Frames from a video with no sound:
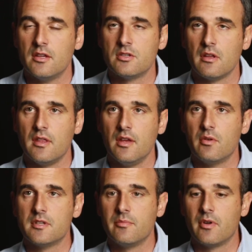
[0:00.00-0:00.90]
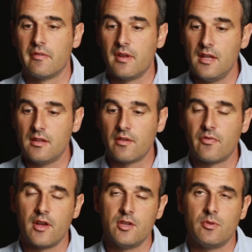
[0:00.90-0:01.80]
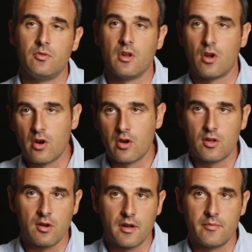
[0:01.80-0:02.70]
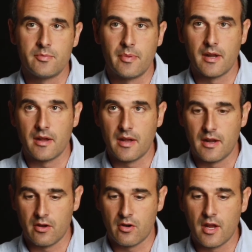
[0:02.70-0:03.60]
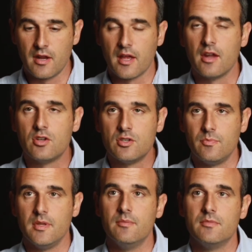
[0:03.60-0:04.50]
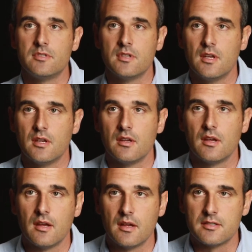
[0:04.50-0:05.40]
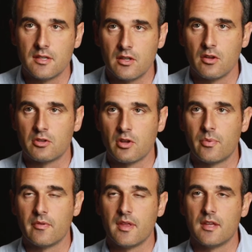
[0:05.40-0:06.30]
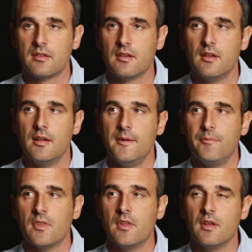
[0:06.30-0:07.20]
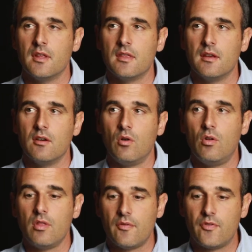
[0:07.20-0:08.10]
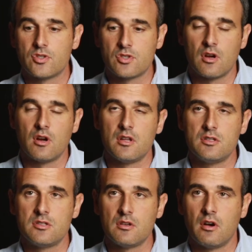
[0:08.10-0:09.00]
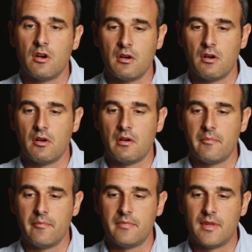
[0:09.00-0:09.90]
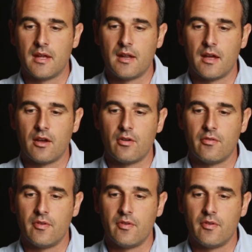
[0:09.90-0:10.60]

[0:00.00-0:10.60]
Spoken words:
there was a bit of an interface between concrete columns and our crane gantry's beams sitting on top of that. All the facades are done out of